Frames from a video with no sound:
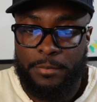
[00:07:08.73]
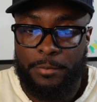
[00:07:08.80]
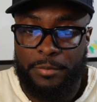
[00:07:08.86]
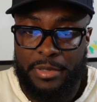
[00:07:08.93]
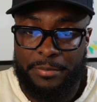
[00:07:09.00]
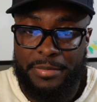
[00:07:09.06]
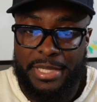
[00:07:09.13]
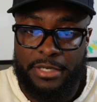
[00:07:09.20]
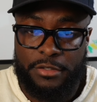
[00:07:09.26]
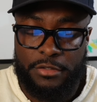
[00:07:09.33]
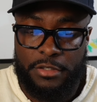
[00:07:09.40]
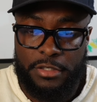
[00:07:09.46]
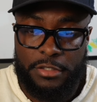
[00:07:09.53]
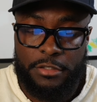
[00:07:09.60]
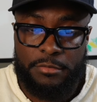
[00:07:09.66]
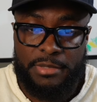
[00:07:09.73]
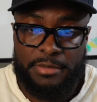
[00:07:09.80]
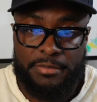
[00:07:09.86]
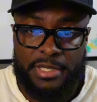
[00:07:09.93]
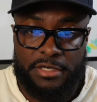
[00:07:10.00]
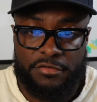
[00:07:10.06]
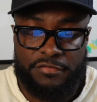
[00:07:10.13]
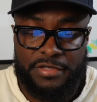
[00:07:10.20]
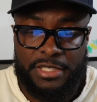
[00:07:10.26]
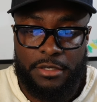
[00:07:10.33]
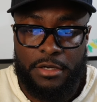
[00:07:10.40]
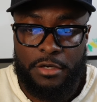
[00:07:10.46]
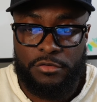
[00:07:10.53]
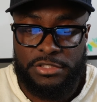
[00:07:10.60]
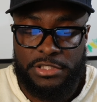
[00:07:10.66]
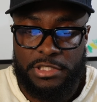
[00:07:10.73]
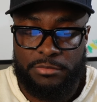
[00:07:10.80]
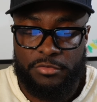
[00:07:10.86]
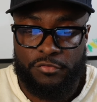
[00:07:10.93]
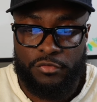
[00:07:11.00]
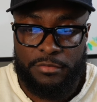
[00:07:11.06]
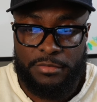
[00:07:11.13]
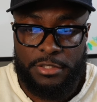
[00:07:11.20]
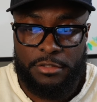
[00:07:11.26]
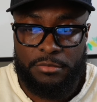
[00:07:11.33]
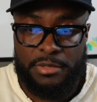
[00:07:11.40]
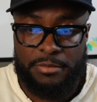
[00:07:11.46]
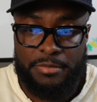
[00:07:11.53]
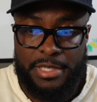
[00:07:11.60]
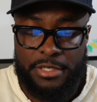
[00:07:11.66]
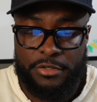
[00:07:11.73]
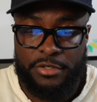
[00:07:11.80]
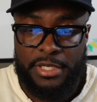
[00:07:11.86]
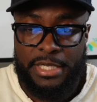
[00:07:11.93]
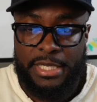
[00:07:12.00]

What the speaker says: but better, a little bit better. VOO is going to perform a little bit better,